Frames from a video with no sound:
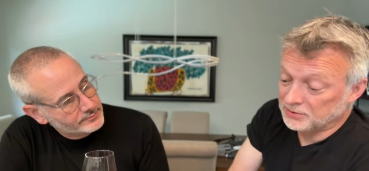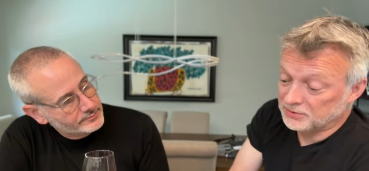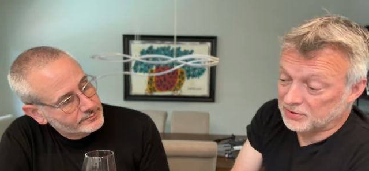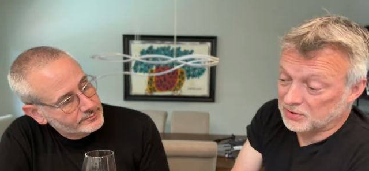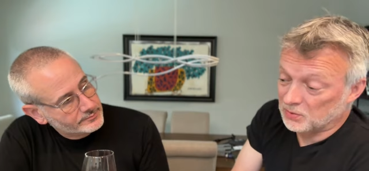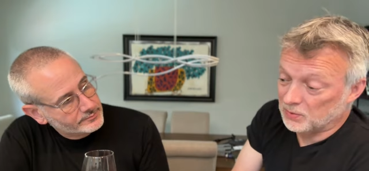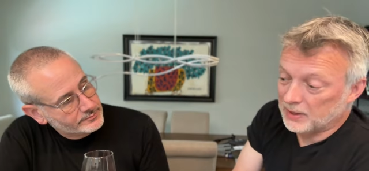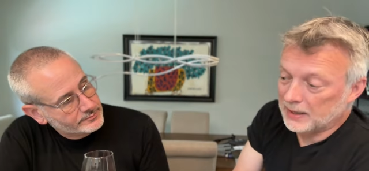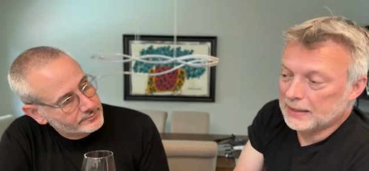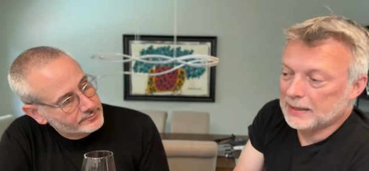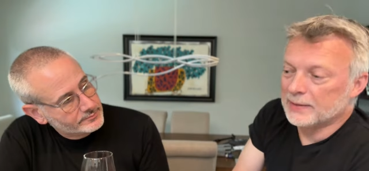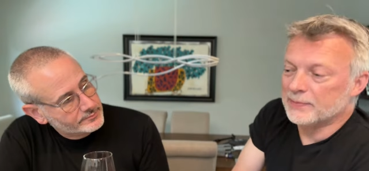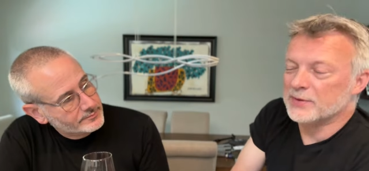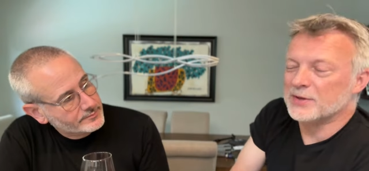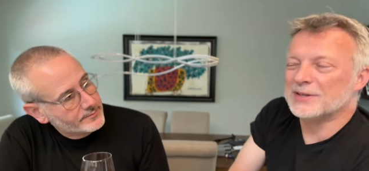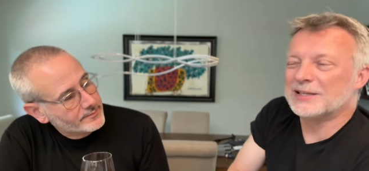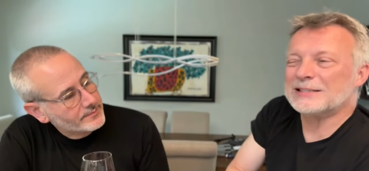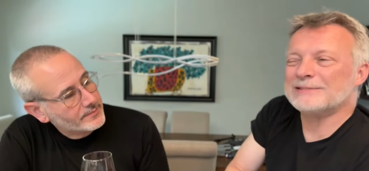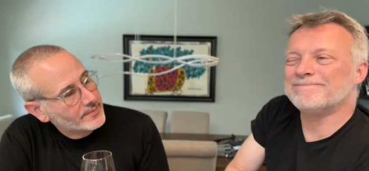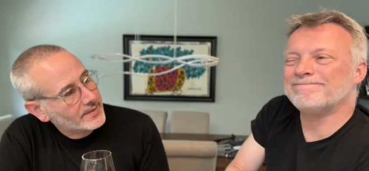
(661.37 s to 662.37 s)
Speaker 1: of the way, and then you're
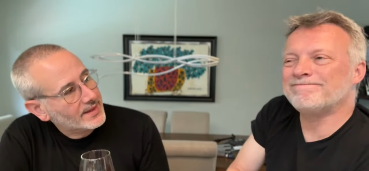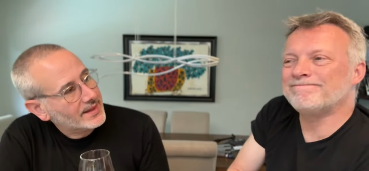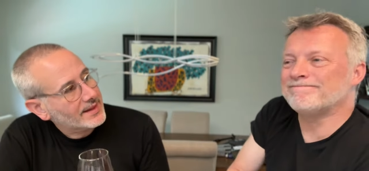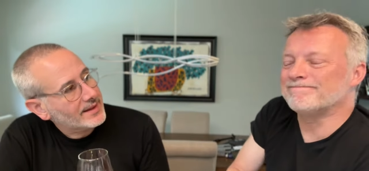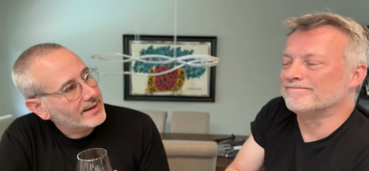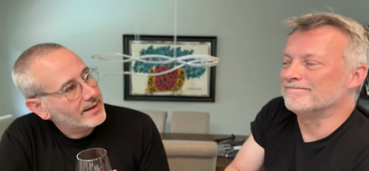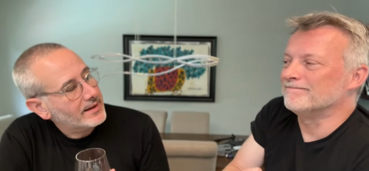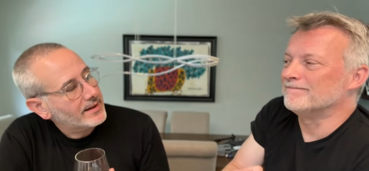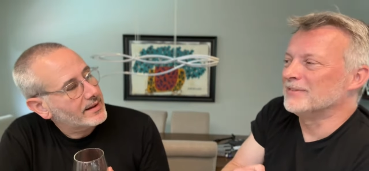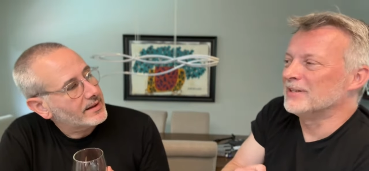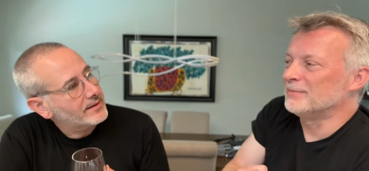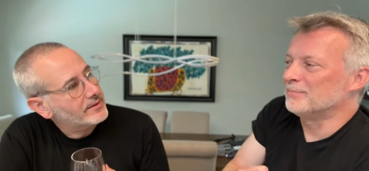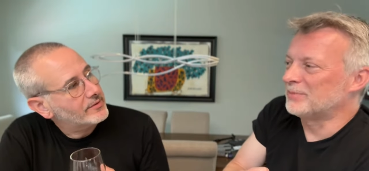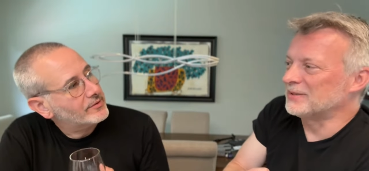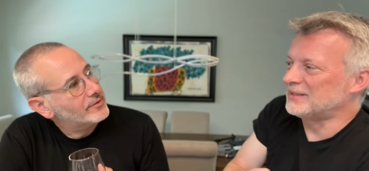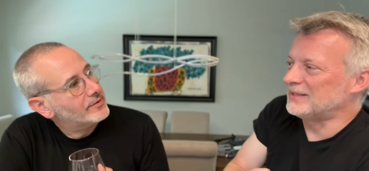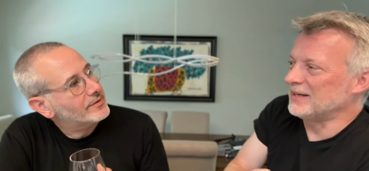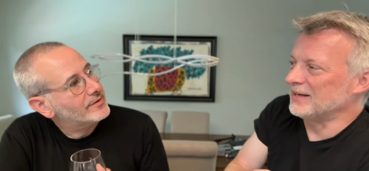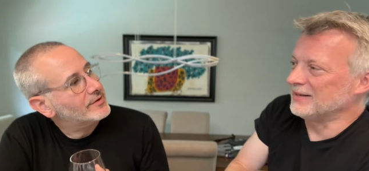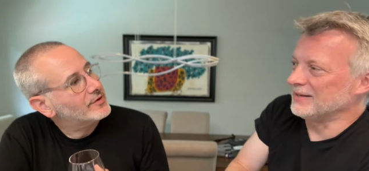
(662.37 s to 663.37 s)
like, mm, but the
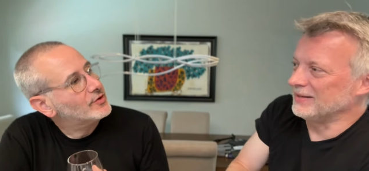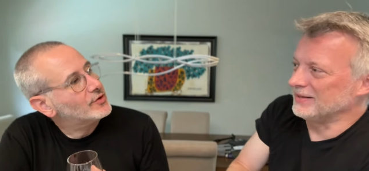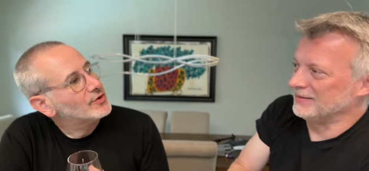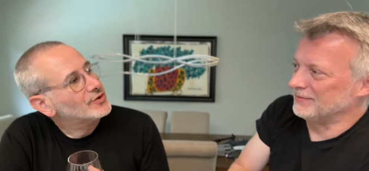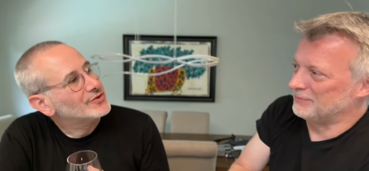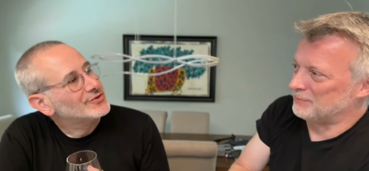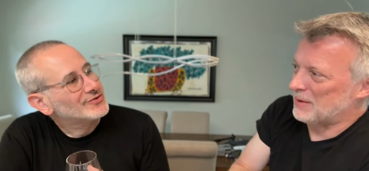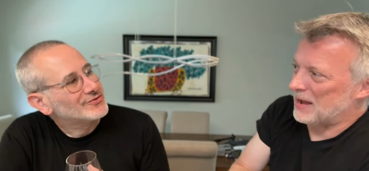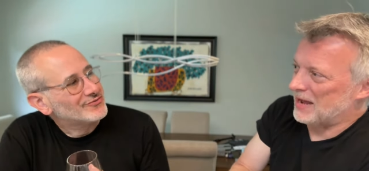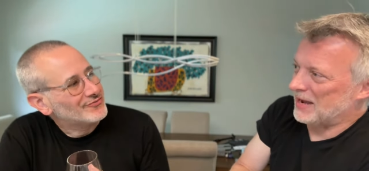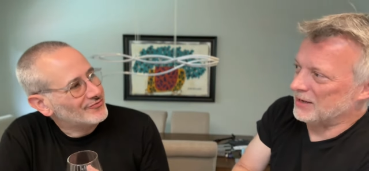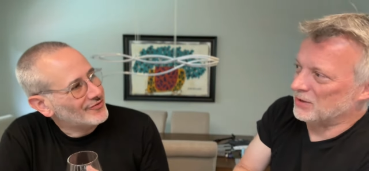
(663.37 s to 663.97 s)
ending is bad,